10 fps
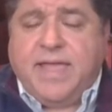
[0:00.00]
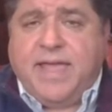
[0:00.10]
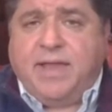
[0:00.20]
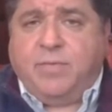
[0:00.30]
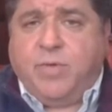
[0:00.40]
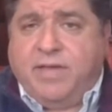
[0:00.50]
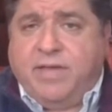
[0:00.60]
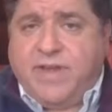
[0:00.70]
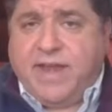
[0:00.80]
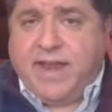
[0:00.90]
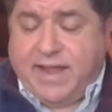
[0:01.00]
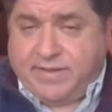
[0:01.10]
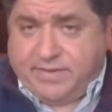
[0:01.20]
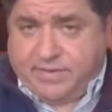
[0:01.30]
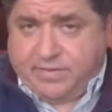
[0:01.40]
And we have
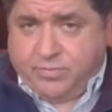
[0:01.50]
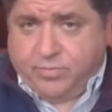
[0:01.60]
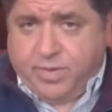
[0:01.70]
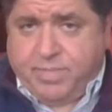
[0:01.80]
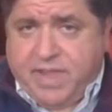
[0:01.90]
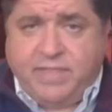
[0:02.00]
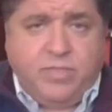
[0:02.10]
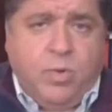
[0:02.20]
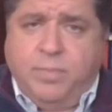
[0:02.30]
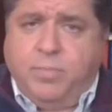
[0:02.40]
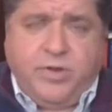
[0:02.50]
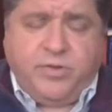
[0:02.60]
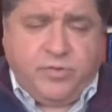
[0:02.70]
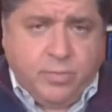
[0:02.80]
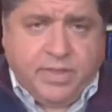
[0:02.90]
not repaid the
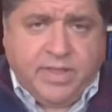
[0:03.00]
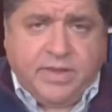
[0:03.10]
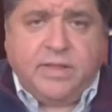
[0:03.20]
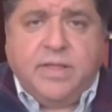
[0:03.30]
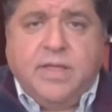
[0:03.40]
$1.2 billion.